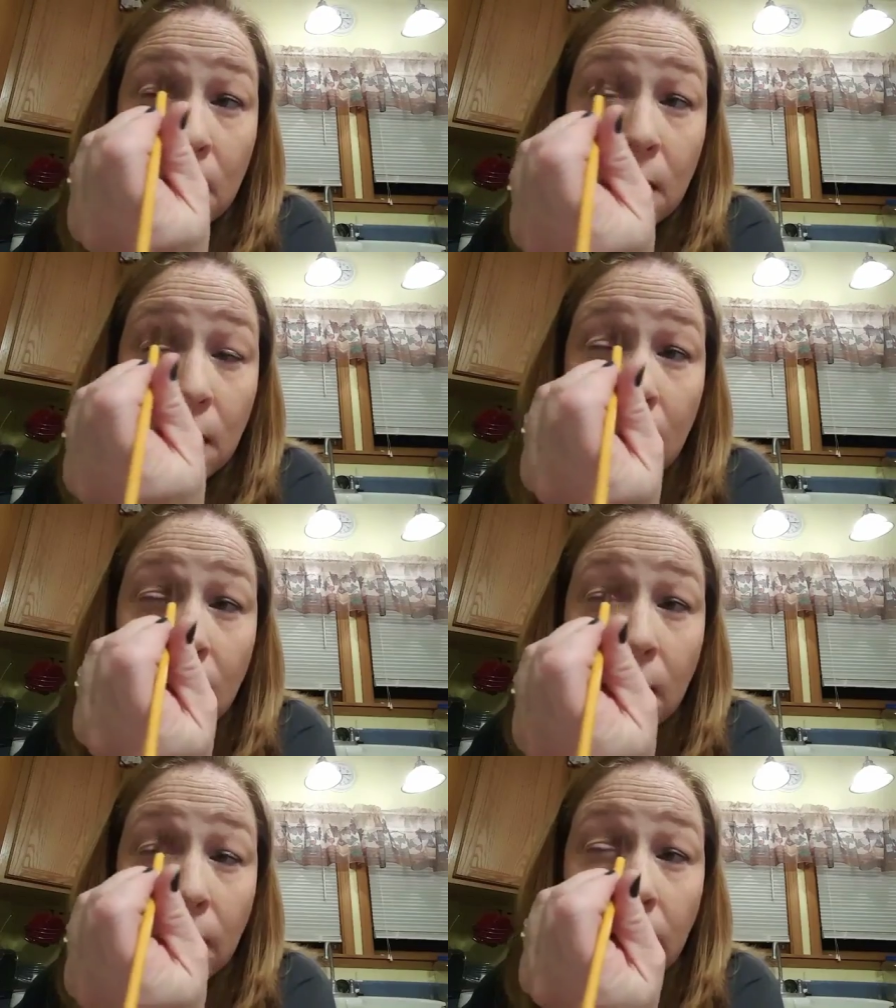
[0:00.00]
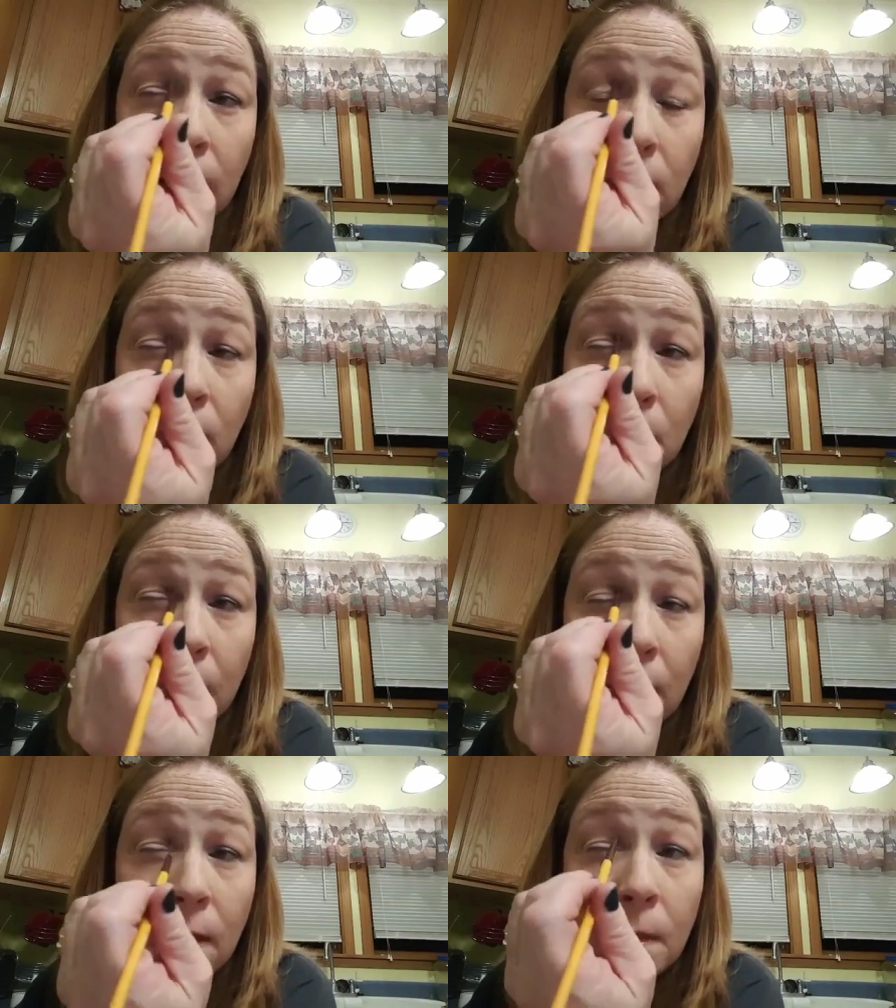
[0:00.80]
Not that you need to,
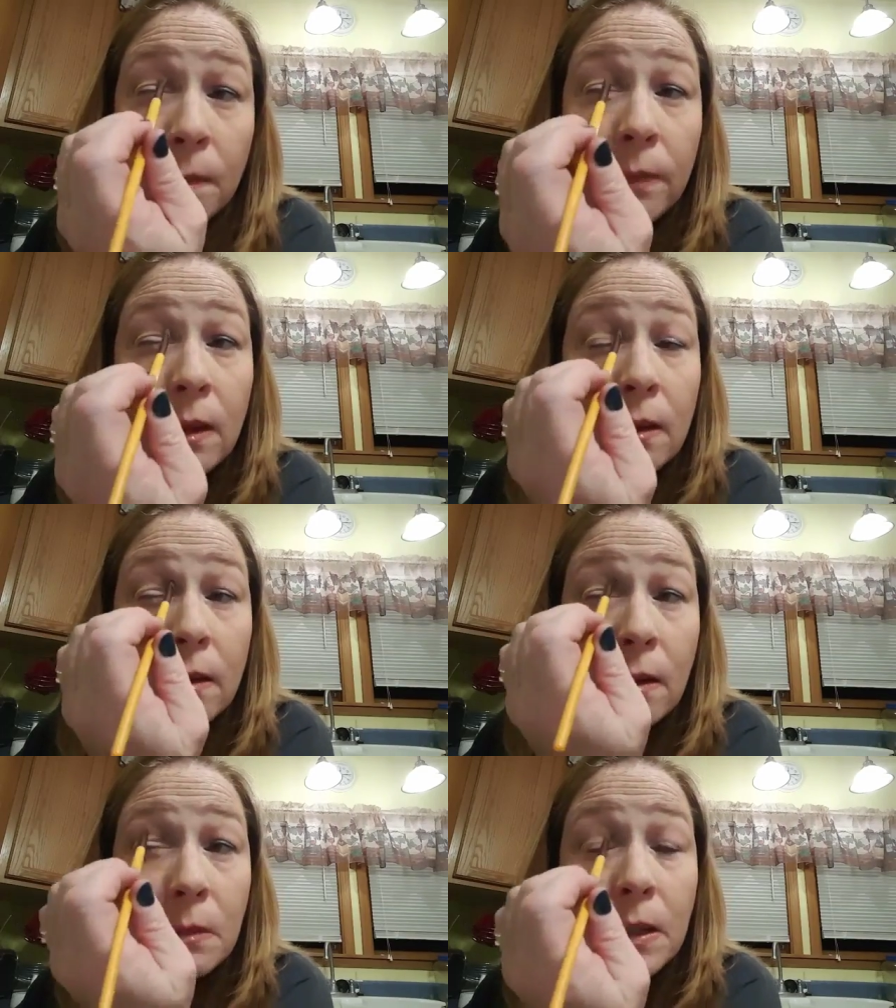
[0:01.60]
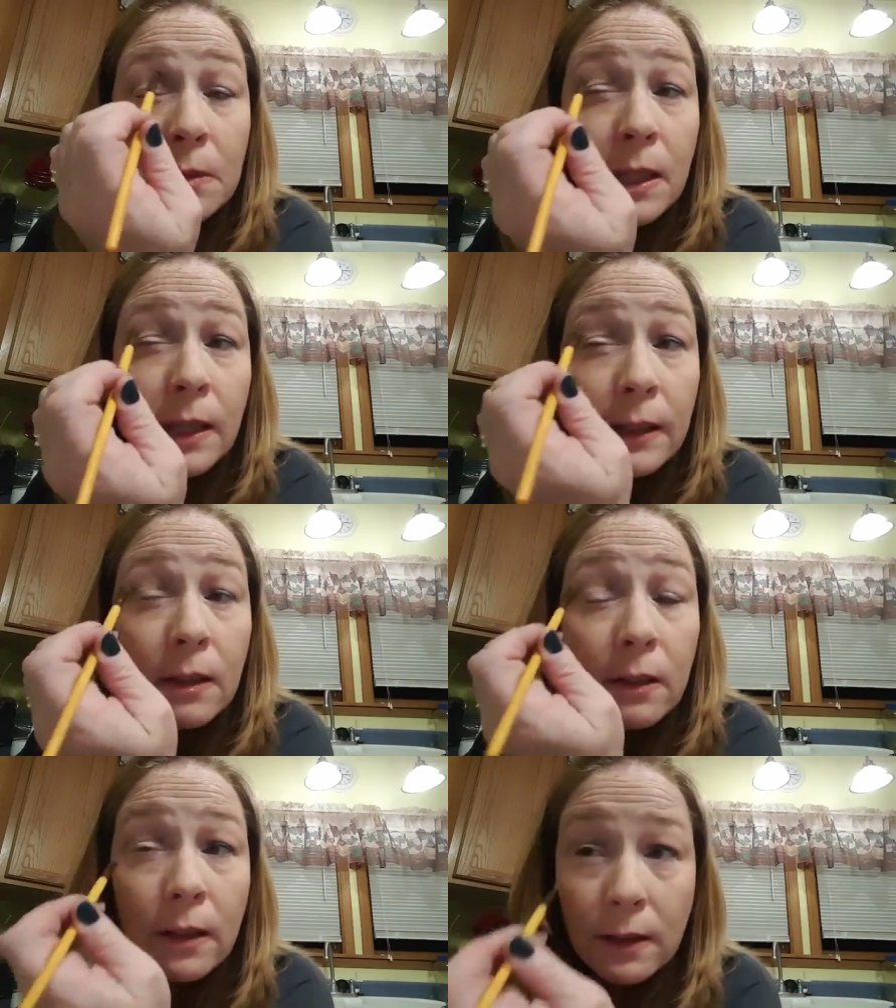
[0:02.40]
but sometimes I like to
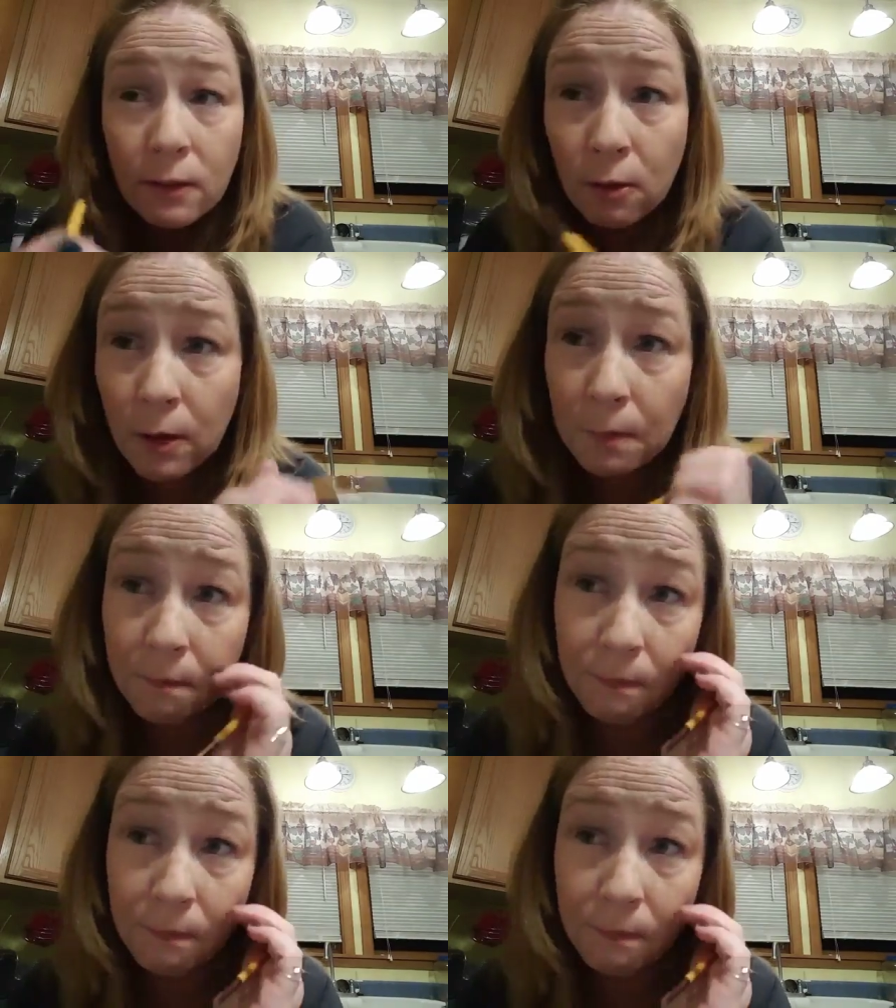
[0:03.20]
look nice for him.